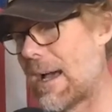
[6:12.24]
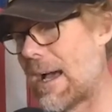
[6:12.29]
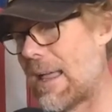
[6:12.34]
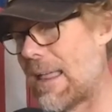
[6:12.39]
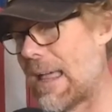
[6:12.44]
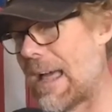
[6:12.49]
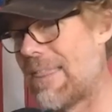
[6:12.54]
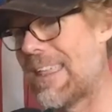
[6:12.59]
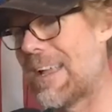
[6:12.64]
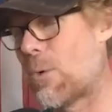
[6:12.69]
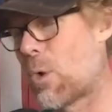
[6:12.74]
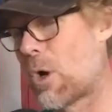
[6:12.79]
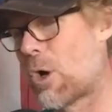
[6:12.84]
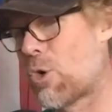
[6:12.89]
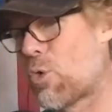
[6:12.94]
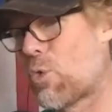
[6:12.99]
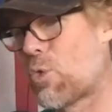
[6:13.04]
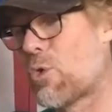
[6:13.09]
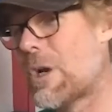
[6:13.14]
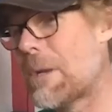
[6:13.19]
I think we're
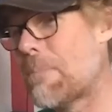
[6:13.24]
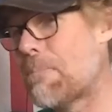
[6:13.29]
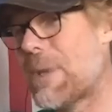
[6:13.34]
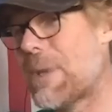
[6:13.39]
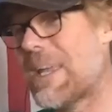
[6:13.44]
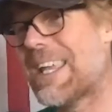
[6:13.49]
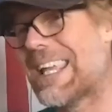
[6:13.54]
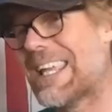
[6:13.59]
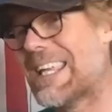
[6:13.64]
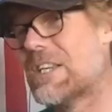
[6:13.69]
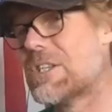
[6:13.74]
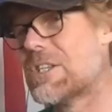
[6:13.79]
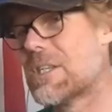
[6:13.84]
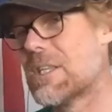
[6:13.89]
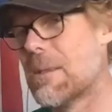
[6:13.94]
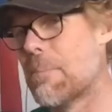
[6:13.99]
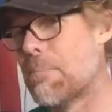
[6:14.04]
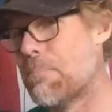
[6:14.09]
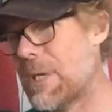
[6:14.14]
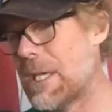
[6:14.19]
creeping into
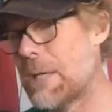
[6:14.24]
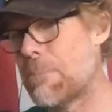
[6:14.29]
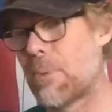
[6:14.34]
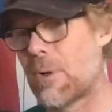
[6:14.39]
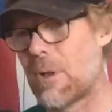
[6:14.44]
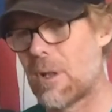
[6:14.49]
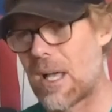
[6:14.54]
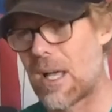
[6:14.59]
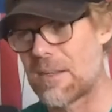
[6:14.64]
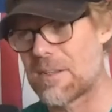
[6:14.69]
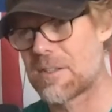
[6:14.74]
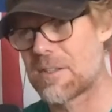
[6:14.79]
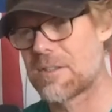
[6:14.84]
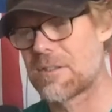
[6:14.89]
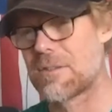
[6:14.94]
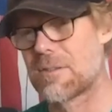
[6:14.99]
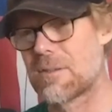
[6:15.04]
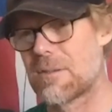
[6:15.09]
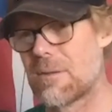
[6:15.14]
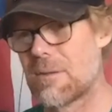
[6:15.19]
the B
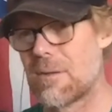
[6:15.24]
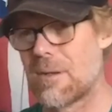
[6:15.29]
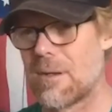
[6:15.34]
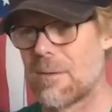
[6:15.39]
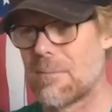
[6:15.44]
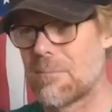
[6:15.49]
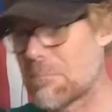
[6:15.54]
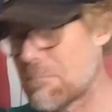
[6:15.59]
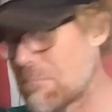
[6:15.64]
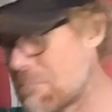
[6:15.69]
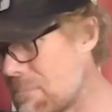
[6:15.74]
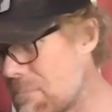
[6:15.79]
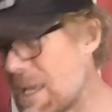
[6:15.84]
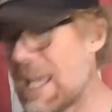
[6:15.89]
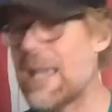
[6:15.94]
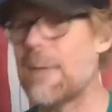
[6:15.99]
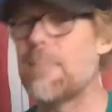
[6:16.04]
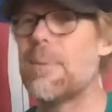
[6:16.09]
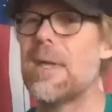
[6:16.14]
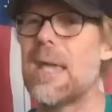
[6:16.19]
plus,
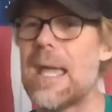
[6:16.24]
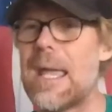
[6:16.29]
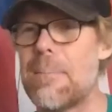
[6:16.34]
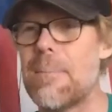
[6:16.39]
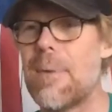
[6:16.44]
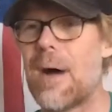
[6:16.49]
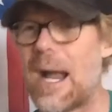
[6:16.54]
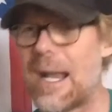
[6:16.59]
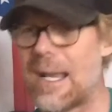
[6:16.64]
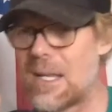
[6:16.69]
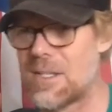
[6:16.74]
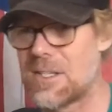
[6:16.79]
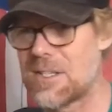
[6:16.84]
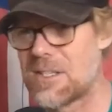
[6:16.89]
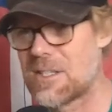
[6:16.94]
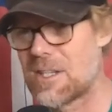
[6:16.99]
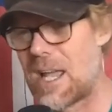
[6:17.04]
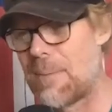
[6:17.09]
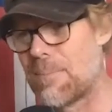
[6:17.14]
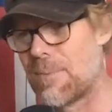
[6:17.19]
maybe A minus
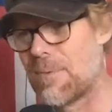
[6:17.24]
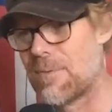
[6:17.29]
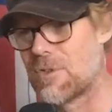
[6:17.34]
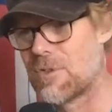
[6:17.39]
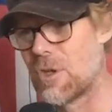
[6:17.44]
type of